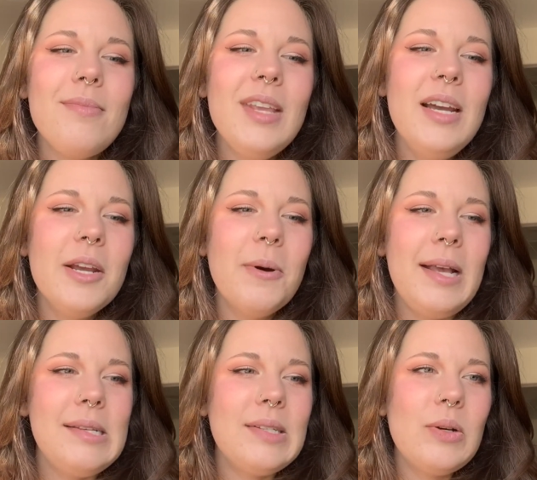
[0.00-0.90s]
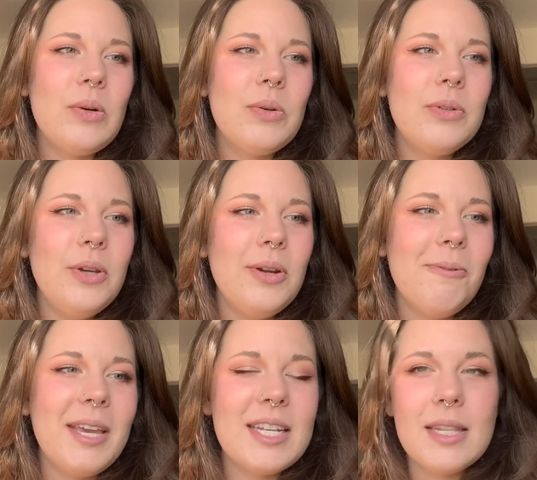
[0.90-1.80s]
anyway, so, you know,
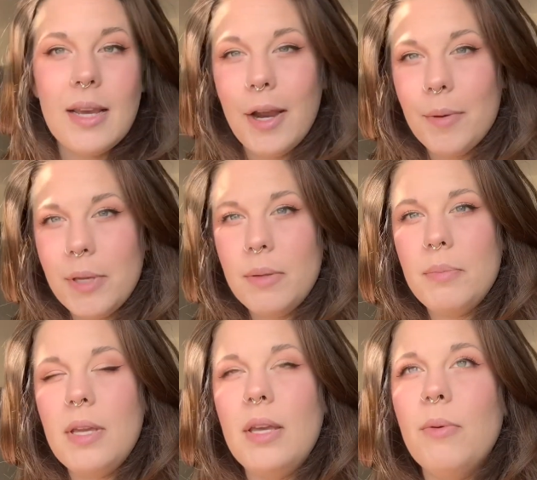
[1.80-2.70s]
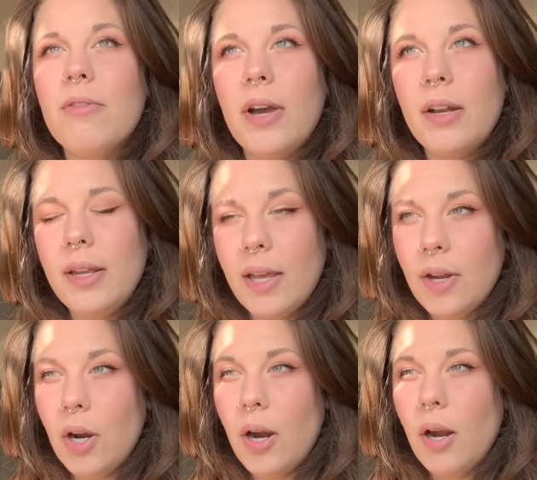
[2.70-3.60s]
we get to the Airbnb, we finally get
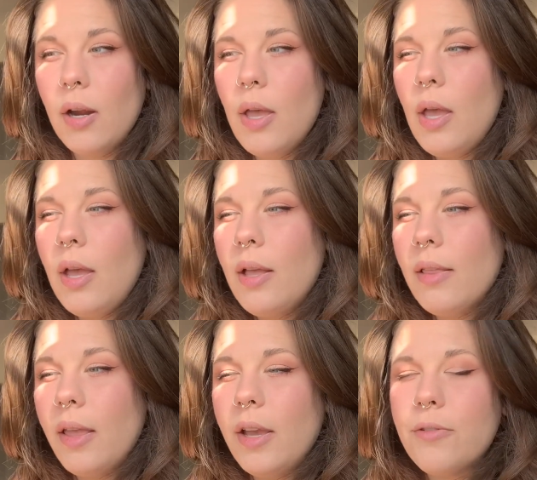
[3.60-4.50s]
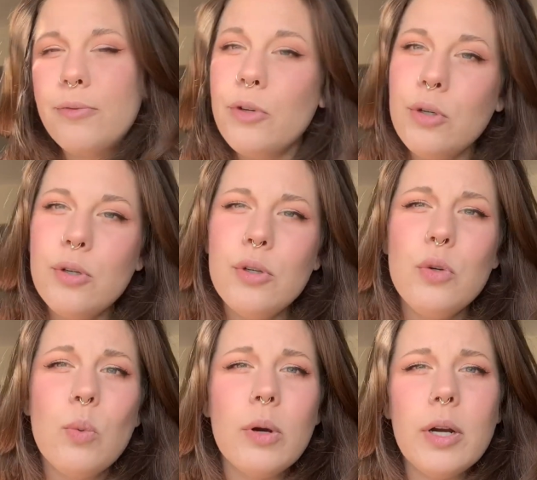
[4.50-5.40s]
our like food,
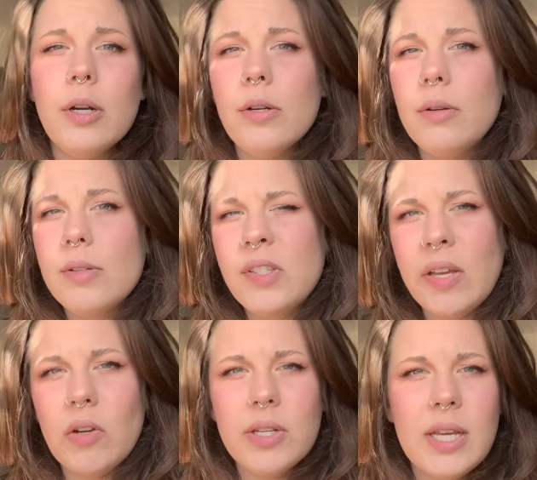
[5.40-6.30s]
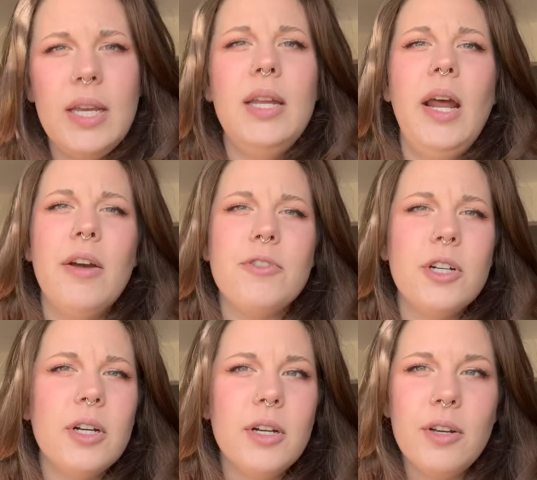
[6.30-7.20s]
we're settled in
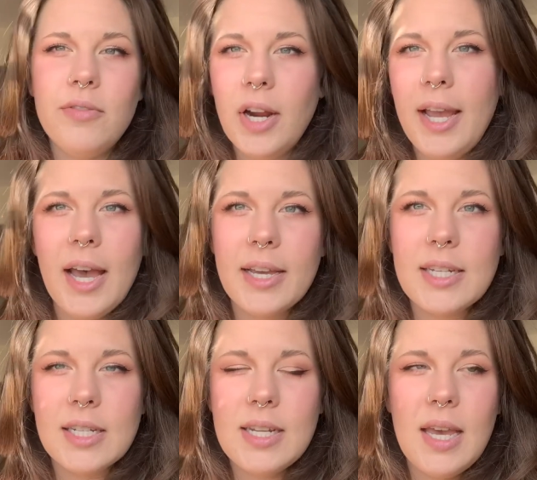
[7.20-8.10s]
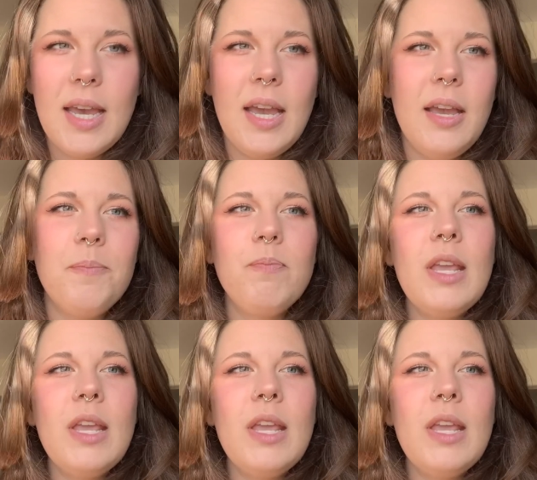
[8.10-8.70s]
after a very hectic day.